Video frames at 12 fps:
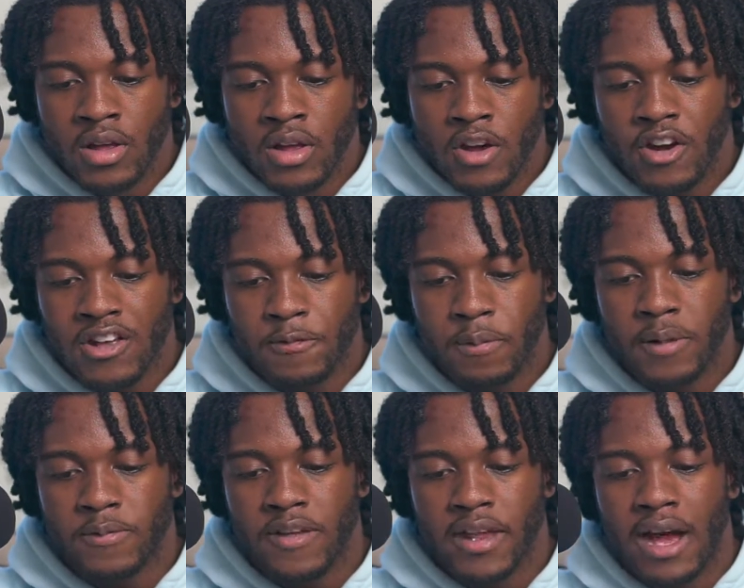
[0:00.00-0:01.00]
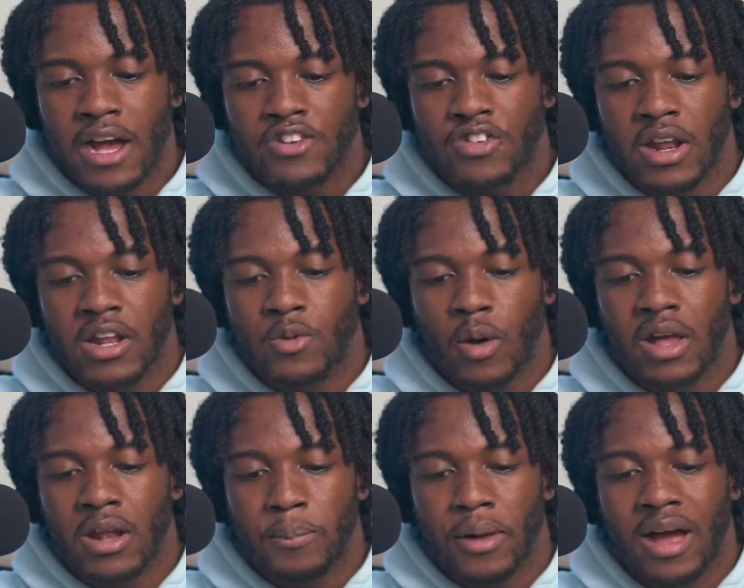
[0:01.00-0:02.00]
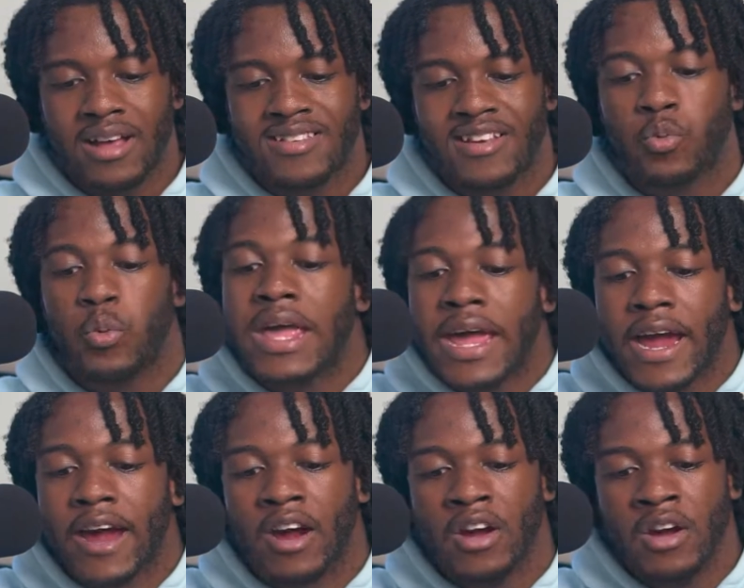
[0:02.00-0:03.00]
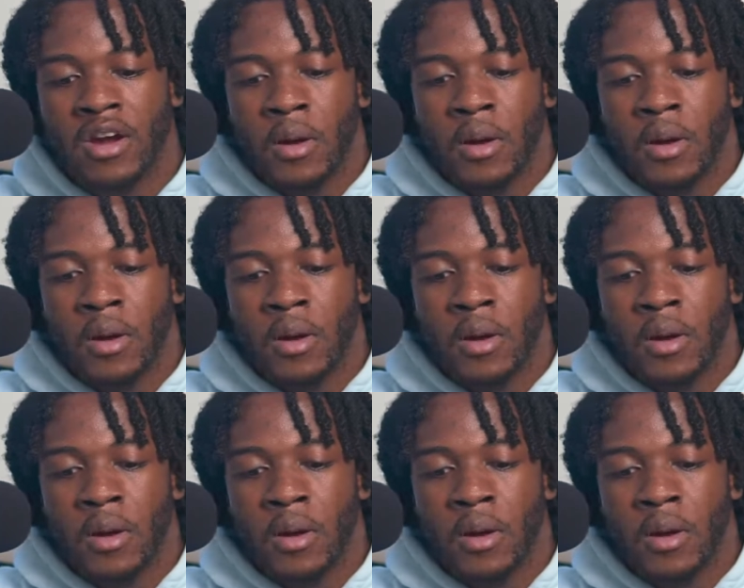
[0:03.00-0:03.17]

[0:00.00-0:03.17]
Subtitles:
Crest Pop said, I ain't trying to dwell on the past because we here.